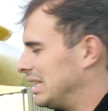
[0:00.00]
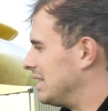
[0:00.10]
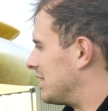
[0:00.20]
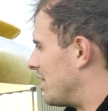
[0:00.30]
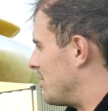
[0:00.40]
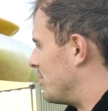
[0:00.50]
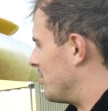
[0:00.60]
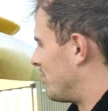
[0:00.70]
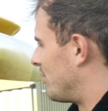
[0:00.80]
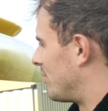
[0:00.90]
So
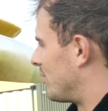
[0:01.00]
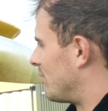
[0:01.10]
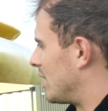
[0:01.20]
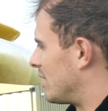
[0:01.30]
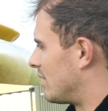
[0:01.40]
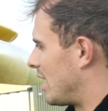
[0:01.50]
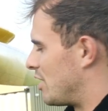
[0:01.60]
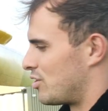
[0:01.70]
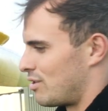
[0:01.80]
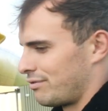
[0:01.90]

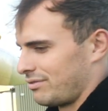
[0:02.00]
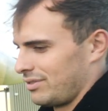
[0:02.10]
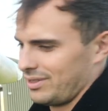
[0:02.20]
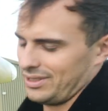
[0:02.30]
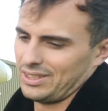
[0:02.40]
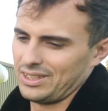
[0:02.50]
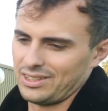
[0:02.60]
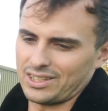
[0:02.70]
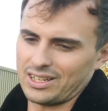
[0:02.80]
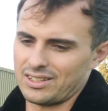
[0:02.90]
engine off,
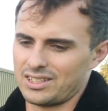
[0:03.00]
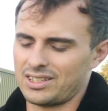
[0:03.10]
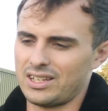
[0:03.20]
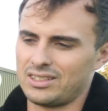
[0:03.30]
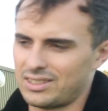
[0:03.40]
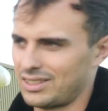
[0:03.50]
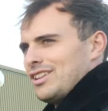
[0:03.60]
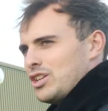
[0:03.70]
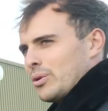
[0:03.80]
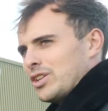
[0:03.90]
sent to the States,
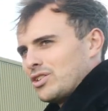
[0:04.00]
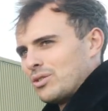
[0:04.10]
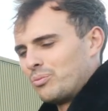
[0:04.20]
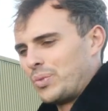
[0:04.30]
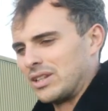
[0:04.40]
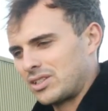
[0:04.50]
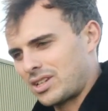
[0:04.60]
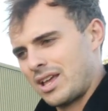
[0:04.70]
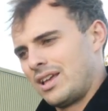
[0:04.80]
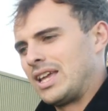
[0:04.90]
new engine bits
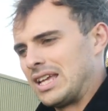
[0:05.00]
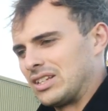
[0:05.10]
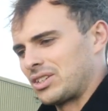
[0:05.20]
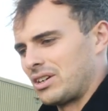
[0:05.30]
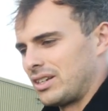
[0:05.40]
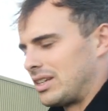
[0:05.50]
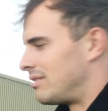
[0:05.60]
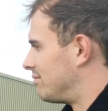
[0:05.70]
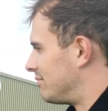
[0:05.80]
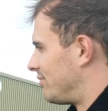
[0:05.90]
inside it,
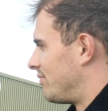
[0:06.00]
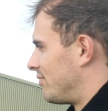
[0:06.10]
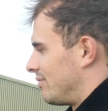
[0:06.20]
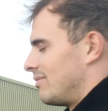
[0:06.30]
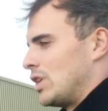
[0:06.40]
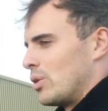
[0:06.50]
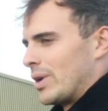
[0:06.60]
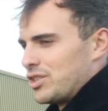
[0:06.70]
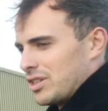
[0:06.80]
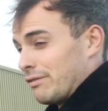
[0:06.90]
new
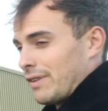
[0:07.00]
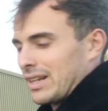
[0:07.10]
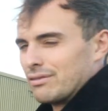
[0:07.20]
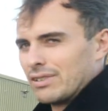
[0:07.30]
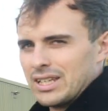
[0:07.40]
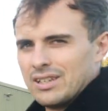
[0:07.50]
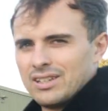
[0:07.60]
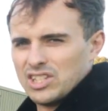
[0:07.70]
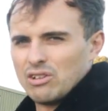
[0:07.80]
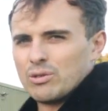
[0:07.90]
engine effectively,
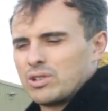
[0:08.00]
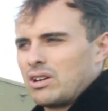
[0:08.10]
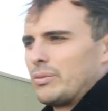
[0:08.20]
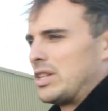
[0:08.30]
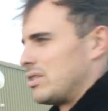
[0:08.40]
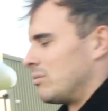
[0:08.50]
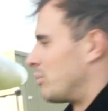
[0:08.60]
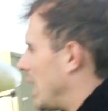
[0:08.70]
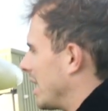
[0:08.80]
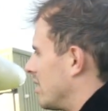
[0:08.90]
0 time engine
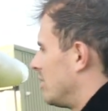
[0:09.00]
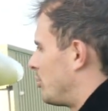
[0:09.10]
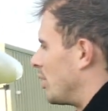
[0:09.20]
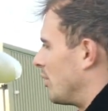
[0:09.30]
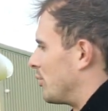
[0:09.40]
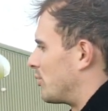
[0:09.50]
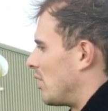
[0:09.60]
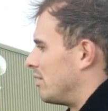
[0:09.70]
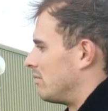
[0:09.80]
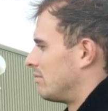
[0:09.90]
back, put on the
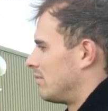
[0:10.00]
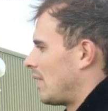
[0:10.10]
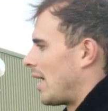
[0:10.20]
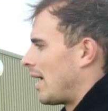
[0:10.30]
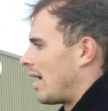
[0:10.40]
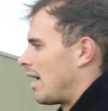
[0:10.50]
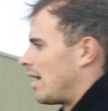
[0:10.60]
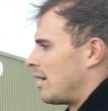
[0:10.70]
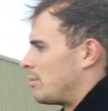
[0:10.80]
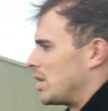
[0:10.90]
front
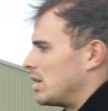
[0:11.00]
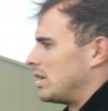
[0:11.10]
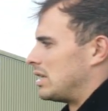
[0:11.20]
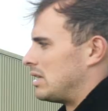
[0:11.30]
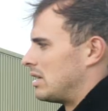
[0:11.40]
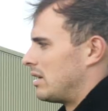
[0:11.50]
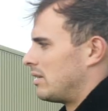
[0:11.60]
early